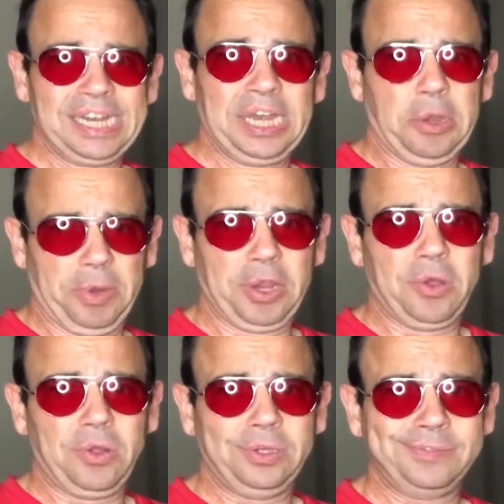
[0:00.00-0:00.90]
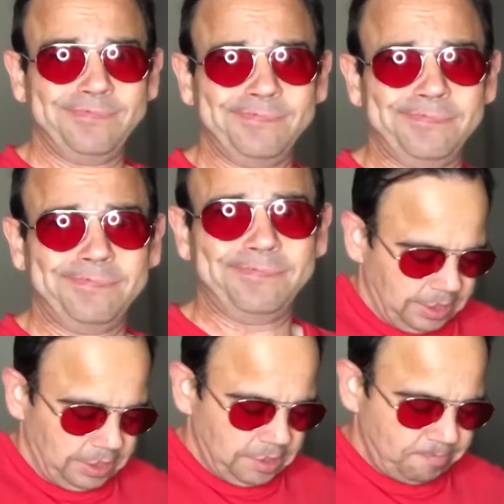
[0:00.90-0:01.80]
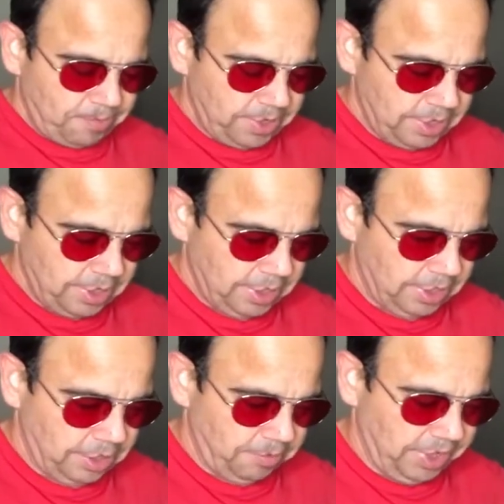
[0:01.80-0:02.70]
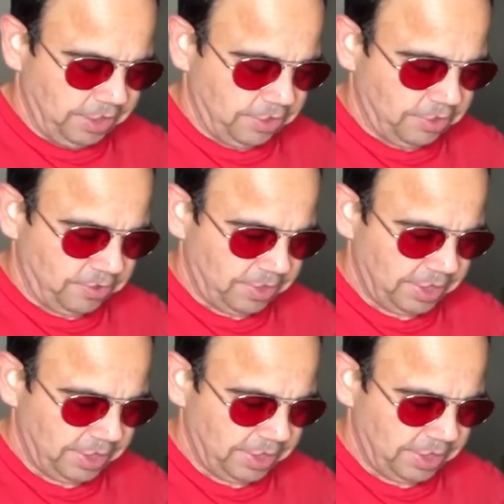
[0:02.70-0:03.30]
Here we go. Yep, here we go.